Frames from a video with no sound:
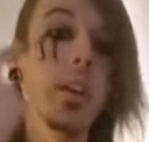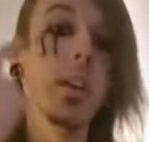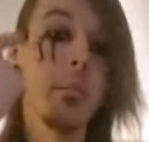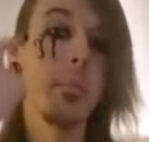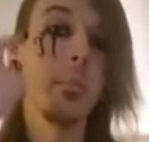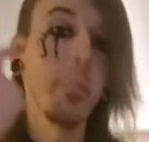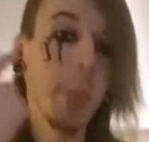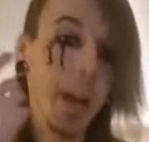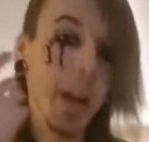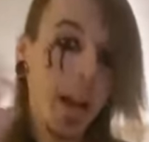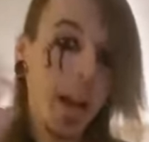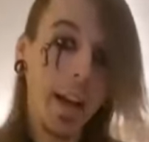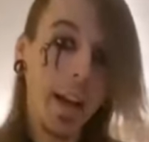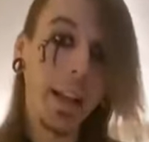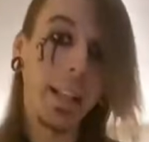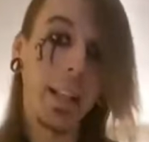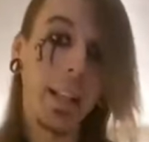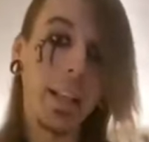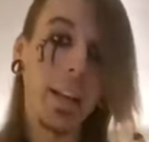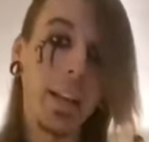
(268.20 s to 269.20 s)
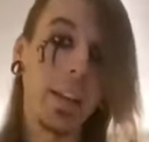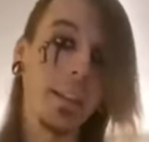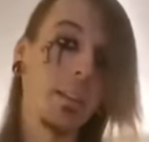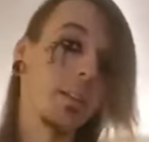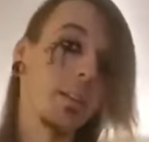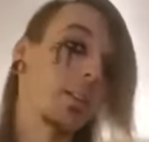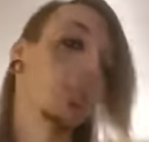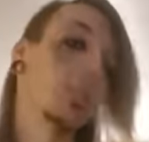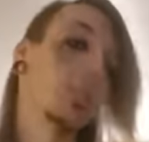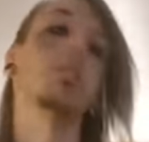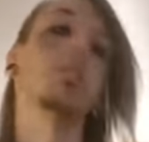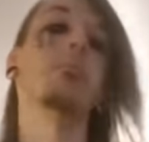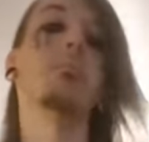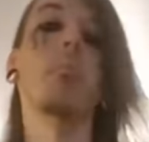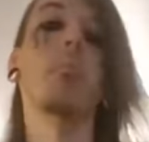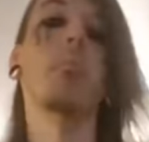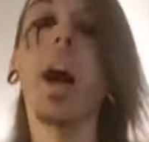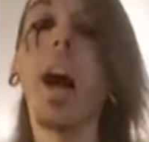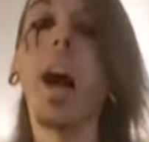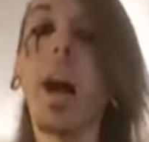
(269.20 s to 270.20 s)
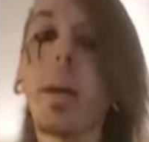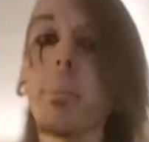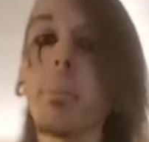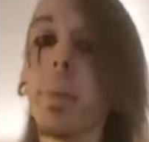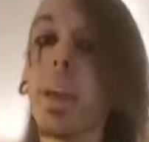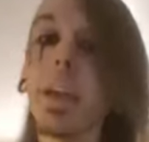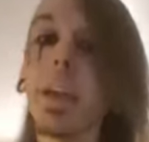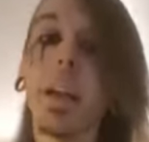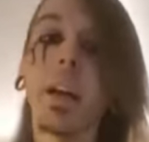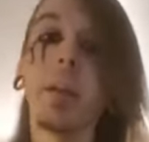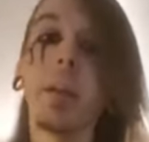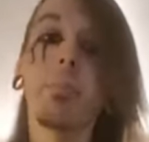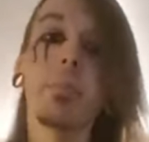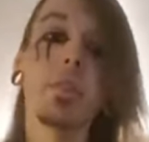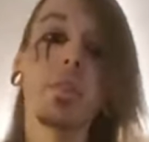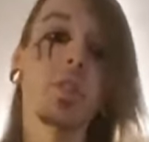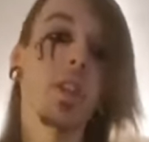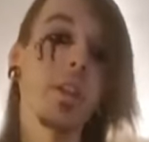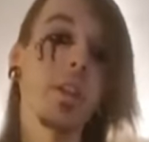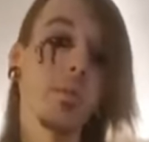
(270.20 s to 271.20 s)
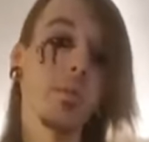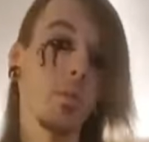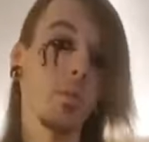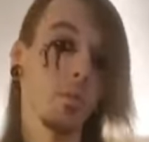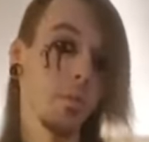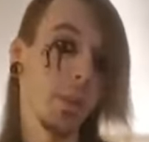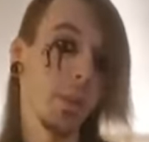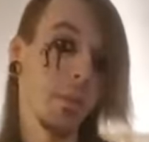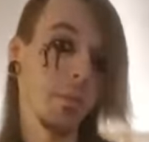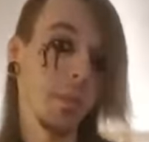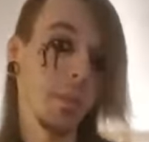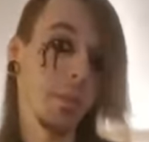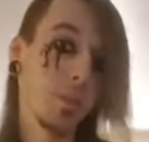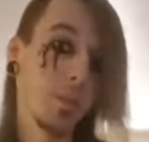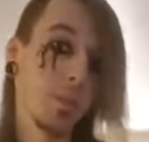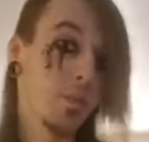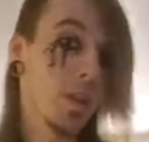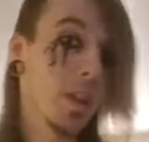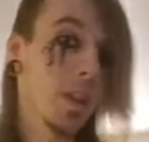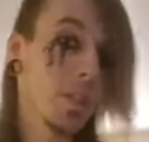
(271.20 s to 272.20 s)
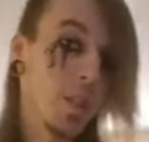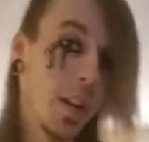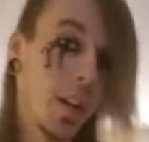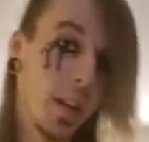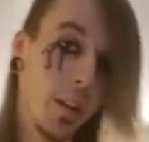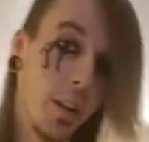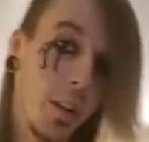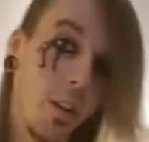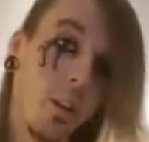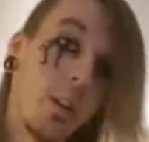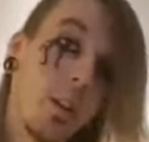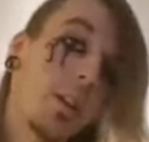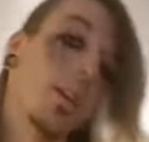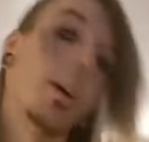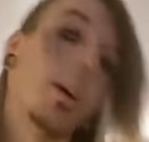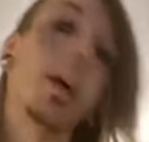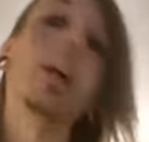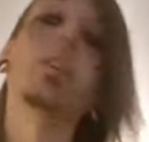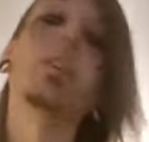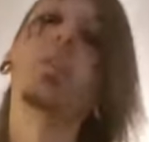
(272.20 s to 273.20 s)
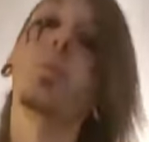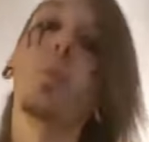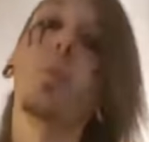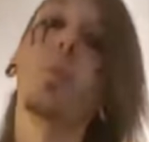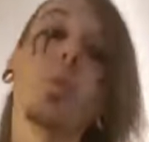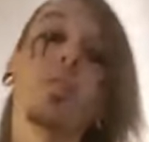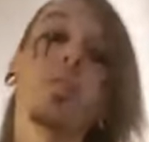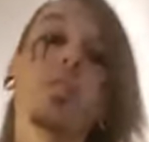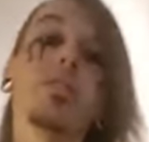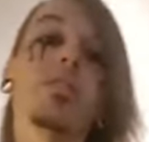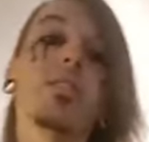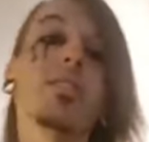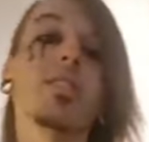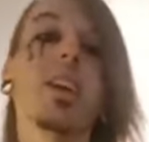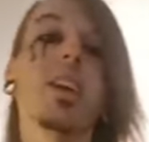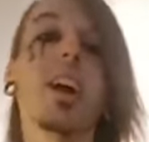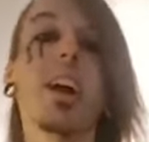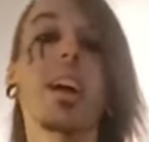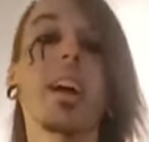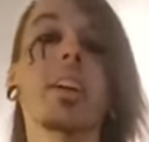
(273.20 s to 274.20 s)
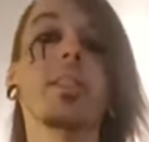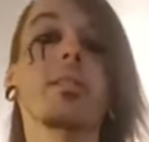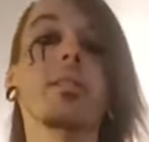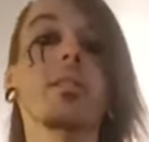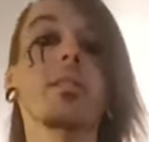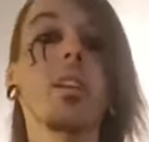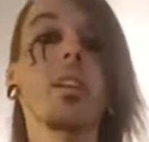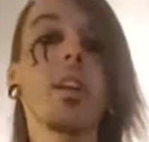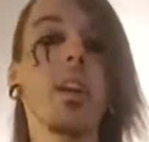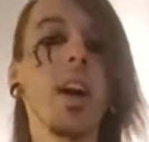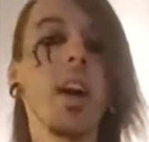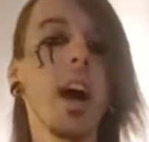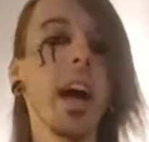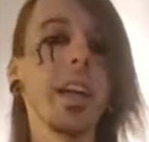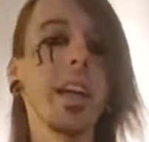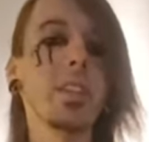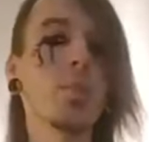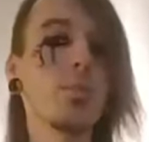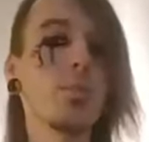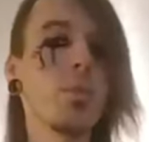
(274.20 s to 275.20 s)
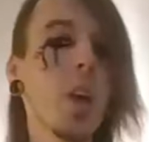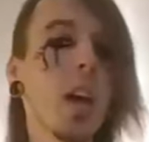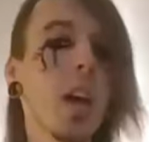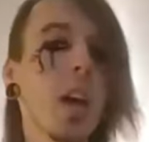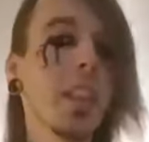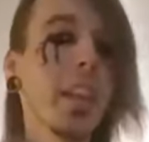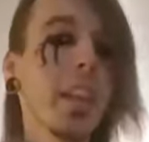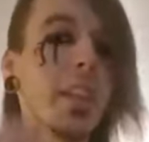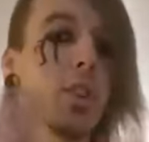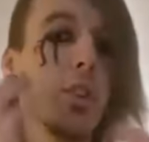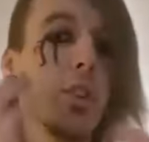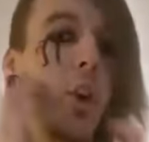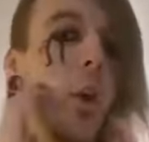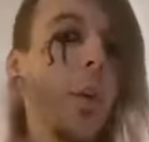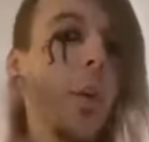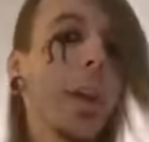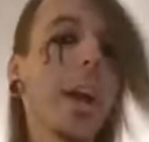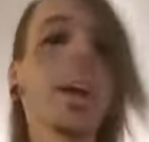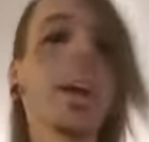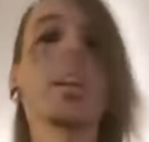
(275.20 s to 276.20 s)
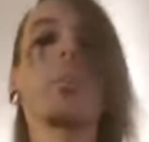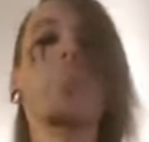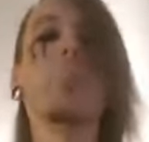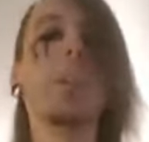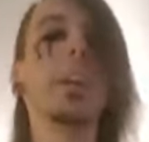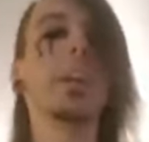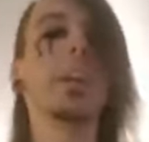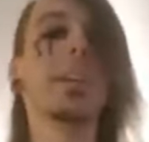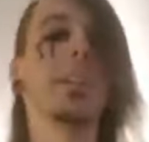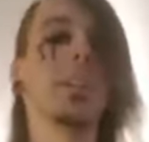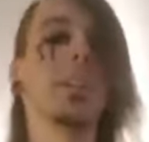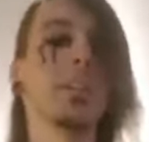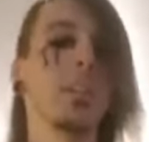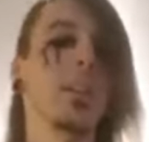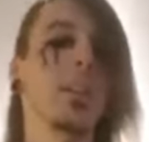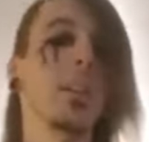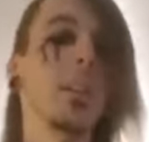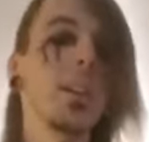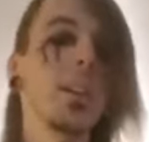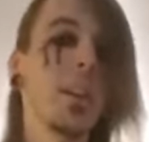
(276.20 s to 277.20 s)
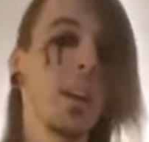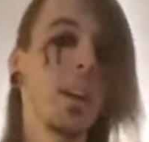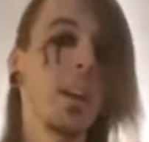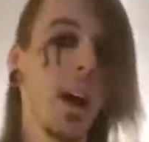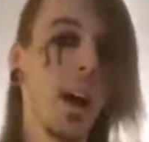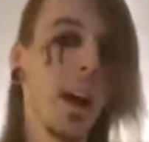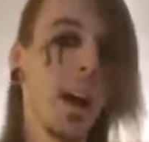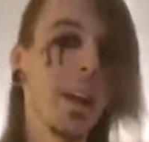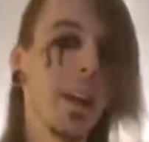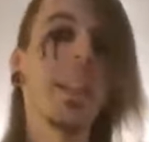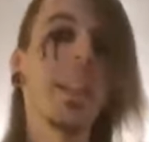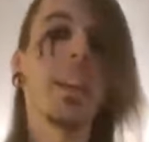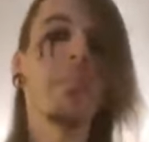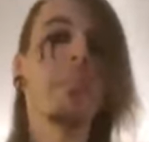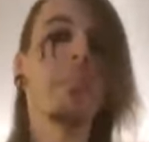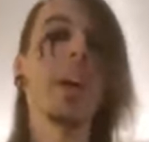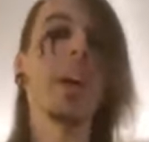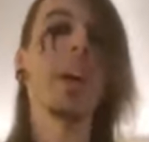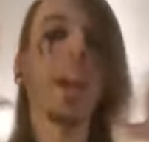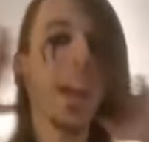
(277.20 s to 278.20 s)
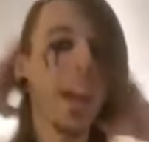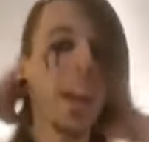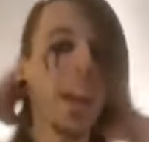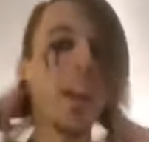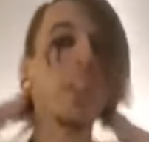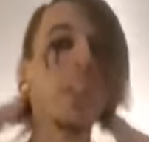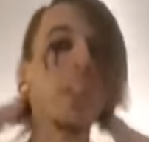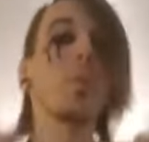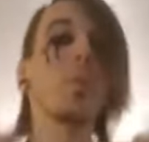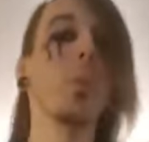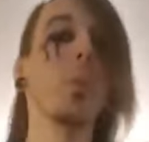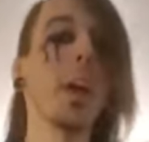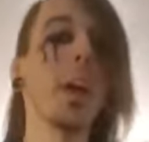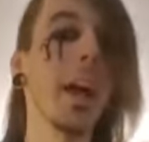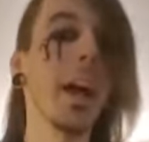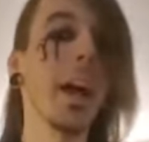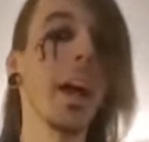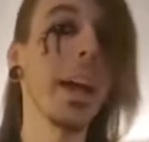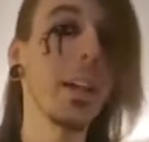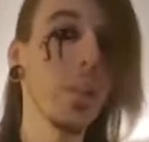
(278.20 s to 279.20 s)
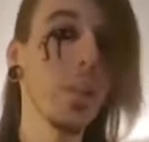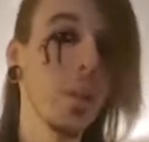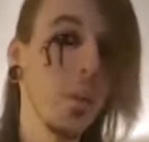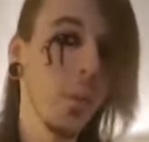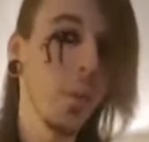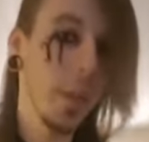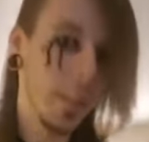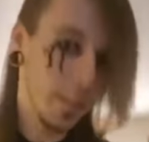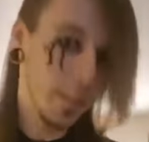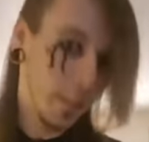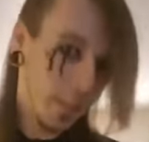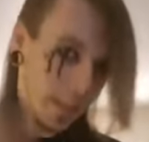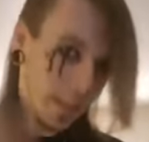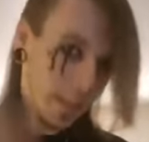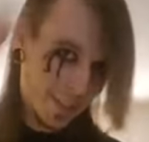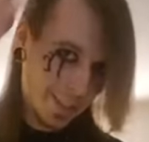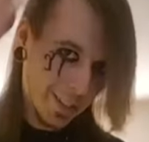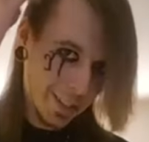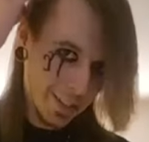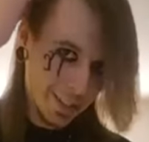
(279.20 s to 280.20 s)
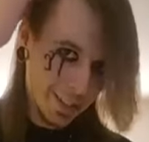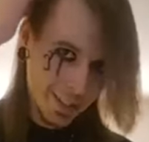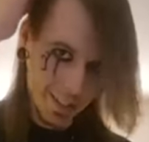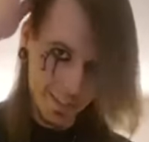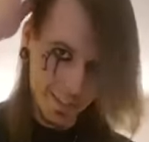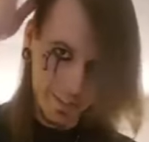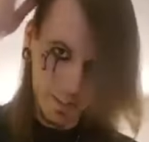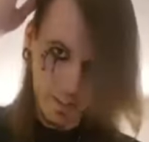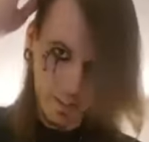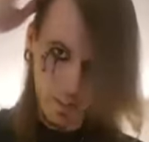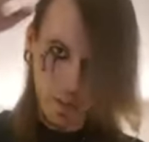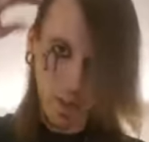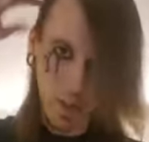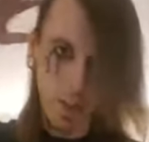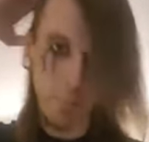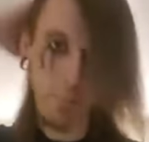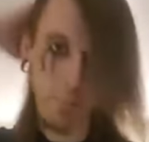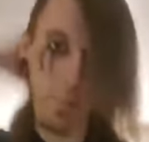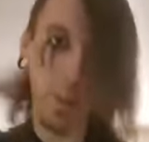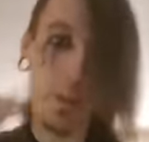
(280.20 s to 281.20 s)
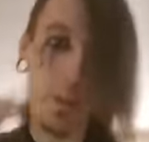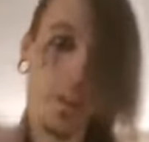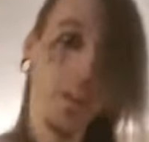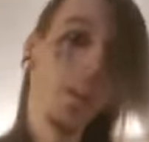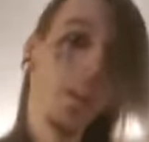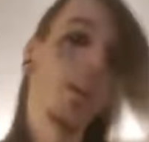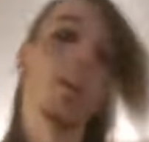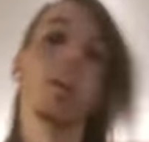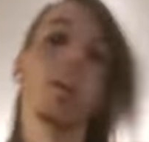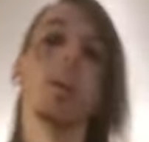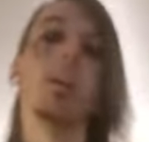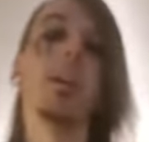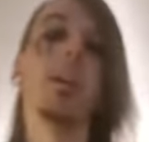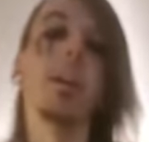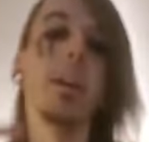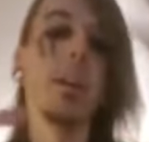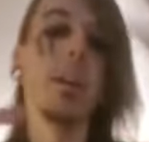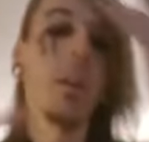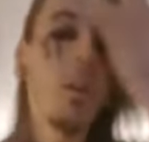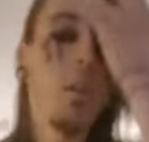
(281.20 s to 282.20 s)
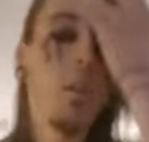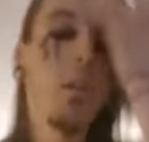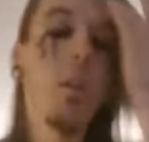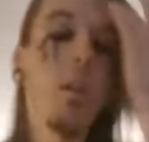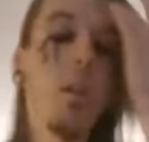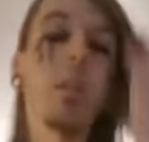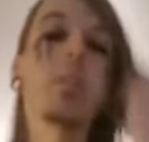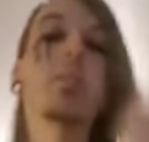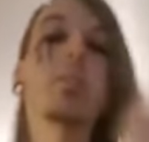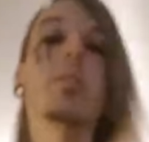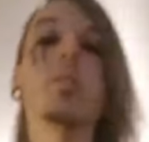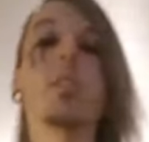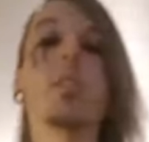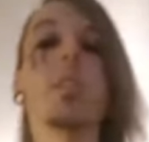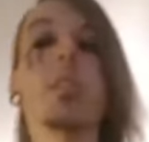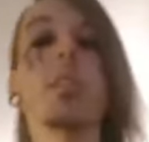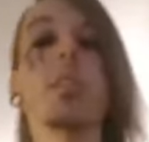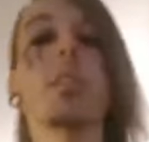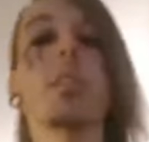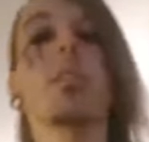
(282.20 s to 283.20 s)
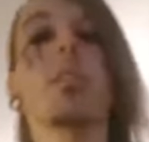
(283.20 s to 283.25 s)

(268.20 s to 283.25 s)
my eyeliner, and my eye makeup in general. That includes eyeshadow. I do all these designs. I do not like growing out a beard. I like my hair the way I do it. Yeah, I need to get it touched up, but in all honesty,